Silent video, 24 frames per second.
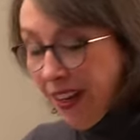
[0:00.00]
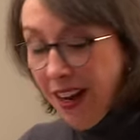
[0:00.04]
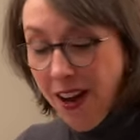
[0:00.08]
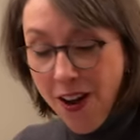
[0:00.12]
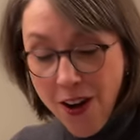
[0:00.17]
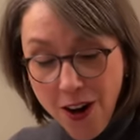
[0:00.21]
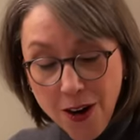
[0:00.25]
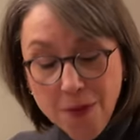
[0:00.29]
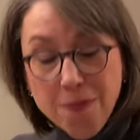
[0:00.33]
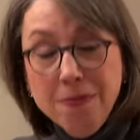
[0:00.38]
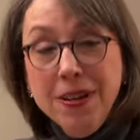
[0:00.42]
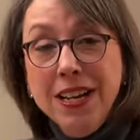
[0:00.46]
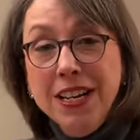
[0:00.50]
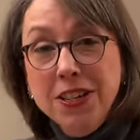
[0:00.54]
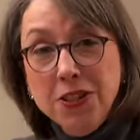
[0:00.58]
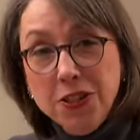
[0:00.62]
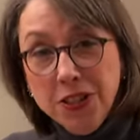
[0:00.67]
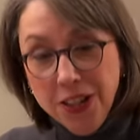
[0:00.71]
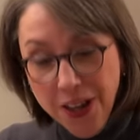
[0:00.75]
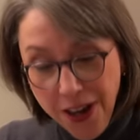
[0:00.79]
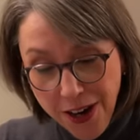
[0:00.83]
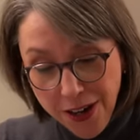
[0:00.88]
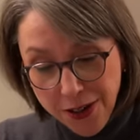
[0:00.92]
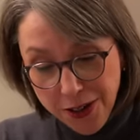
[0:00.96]
are much
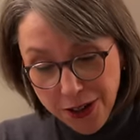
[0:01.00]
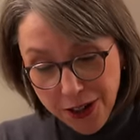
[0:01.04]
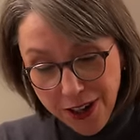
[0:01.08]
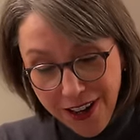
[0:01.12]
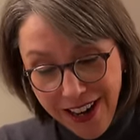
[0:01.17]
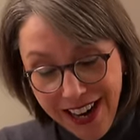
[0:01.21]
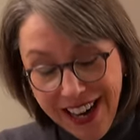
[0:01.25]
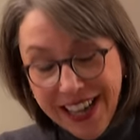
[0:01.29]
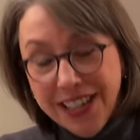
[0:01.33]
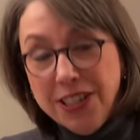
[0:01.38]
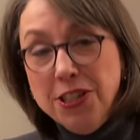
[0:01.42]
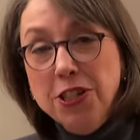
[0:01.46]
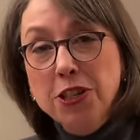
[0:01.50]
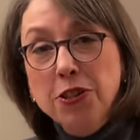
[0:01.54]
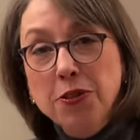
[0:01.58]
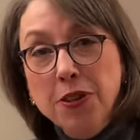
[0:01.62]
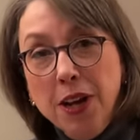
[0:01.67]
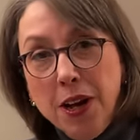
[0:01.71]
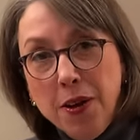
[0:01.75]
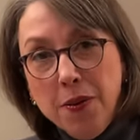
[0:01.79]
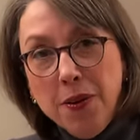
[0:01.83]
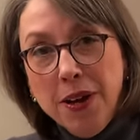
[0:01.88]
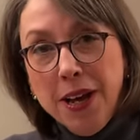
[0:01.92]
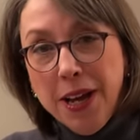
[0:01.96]
larger as you
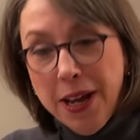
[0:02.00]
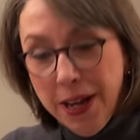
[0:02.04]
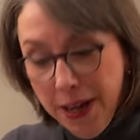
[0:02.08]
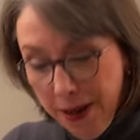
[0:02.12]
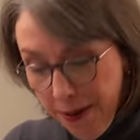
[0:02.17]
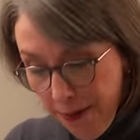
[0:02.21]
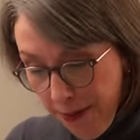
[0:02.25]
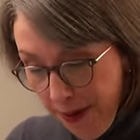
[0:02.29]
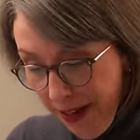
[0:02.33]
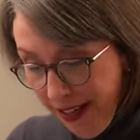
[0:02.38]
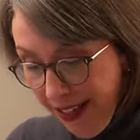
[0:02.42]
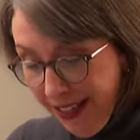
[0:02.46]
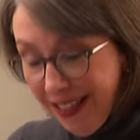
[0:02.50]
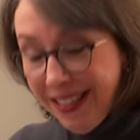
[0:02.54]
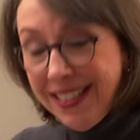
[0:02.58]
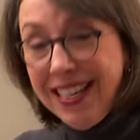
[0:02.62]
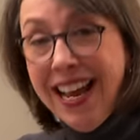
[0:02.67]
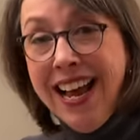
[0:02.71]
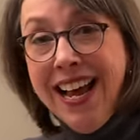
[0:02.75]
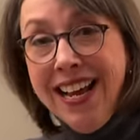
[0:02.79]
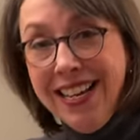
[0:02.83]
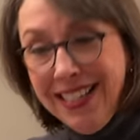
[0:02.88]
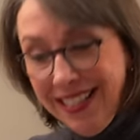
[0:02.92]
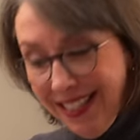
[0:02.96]
go up
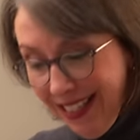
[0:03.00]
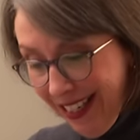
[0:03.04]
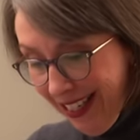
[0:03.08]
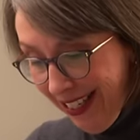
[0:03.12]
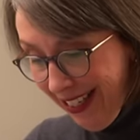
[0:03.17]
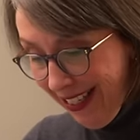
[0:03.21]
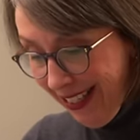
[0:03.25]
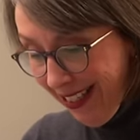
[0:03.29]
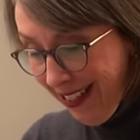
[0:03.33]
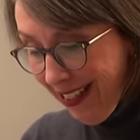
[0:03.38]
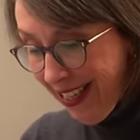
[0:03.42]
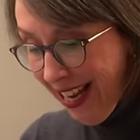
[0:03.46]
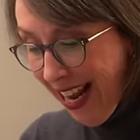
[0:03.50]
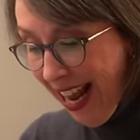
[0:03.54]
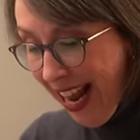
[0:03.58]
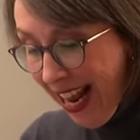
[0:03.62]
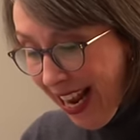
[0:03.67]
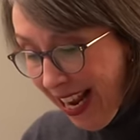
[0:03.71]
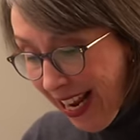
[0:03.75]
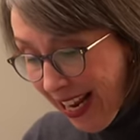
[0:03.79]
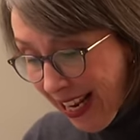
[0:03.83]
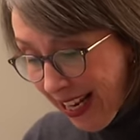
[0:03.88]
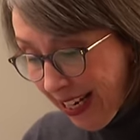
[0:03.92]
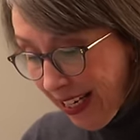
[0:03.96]
sizes,
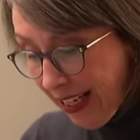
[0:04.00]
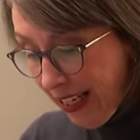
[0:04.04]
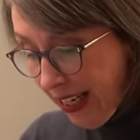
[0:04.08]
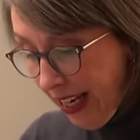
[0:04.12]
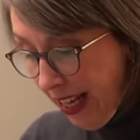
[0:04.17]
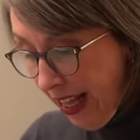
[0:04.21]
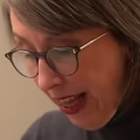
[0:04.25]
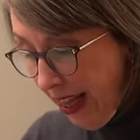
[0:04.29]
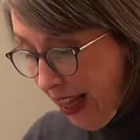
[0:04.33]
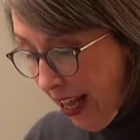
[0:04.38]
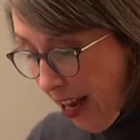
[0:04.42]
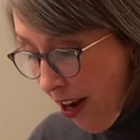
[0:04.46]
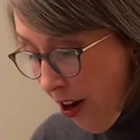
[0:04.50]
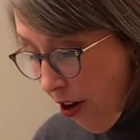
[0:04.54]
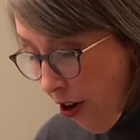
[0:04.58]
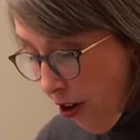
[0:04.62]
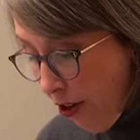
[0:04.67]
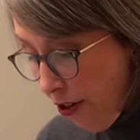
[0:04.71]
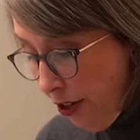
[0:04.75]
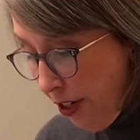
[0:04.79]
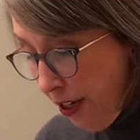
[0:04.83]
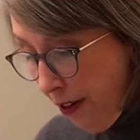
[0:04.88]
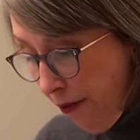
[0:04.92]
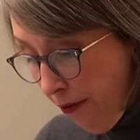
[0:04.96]
and they
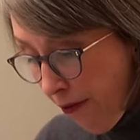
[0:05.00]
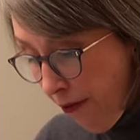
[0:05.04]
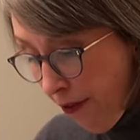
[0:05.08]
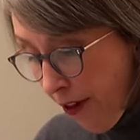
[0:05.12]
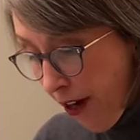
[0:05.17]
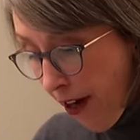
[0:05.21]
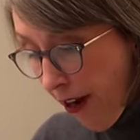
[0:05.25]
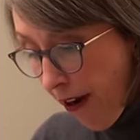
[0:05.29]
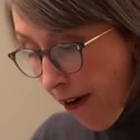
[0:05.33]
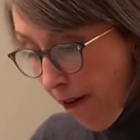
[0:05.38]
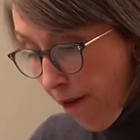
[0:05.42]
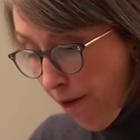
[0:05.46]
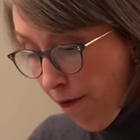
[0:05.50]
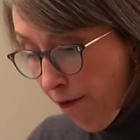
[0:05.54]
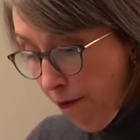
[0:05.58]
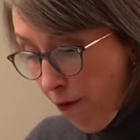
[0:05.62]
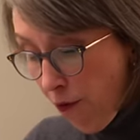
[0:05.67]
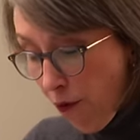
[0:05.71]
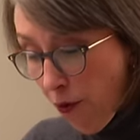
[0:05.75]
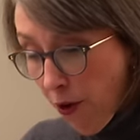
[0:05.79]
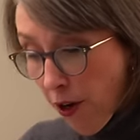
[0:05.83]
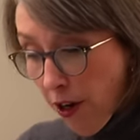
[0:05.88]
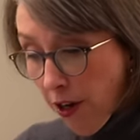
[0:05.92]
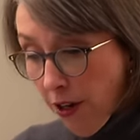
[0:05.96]
are different
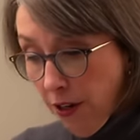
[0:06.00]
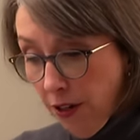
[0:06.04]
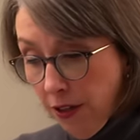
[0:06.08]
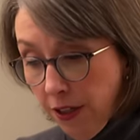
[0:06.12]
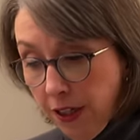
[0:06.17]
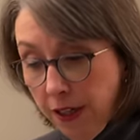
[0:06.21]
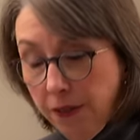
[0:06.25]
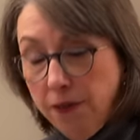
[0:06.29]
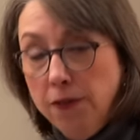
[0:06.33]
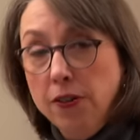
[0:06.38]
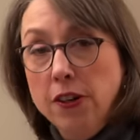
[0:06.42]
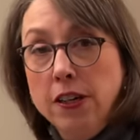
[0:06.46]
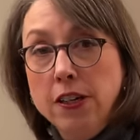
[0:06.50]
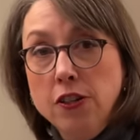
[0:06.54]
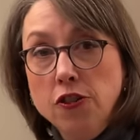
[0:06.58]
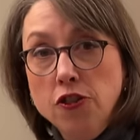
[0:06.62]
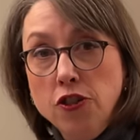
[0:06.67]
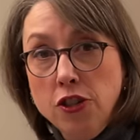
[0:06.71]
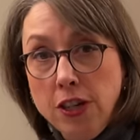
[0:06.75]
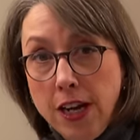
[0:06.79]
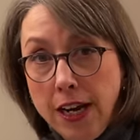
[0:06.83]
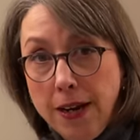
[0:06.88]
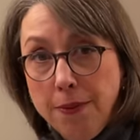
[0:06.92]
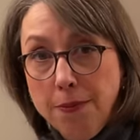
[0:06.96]
for different
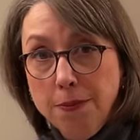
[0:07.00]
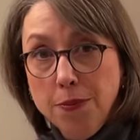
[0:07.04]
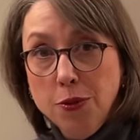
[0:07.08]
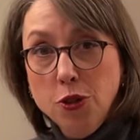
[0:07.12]
shaped